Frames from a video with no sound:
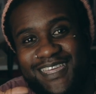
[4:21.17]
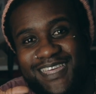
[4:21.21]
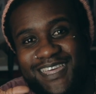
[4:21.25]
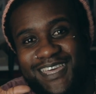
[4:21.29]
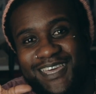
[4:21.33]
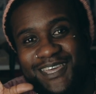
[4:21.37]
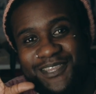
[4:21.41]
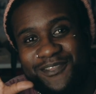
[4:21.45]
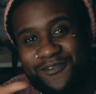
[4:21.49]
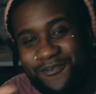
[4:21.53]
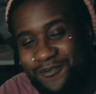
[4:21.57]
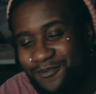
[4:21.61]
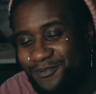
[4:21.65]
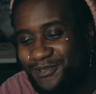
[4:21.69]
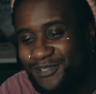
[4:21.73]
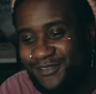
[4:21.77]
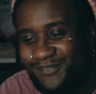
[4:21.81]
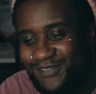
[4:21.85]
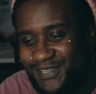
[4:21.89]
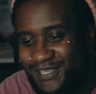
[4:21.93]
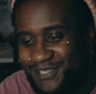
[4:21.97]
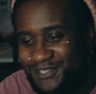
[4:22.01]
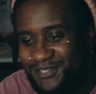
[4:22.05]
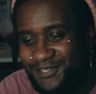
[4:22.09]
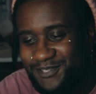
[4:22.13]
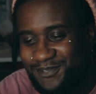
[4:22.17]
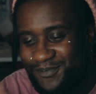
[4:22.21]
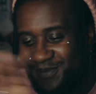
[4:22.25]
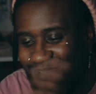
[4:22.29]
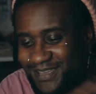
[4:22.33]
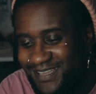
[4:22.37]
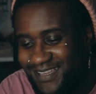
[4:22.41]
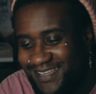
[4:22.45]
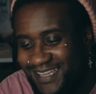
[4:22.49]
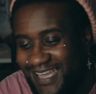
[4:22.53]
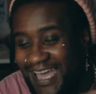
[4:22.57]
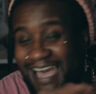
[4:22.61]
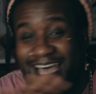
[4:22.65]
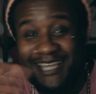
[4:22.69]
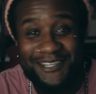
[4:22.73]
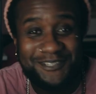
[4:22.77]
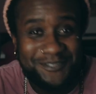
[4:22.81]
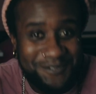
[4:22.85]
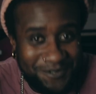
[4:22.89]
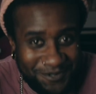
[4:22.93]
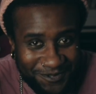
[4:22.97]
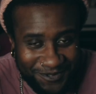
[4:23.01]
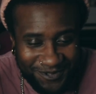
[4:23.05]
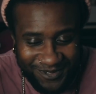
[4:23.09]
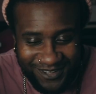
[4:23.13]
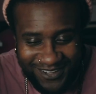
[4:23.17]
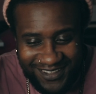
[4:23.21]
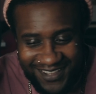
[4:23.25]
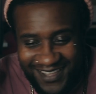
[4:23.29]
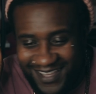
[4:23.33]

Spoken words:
in all of Leicester Square at all.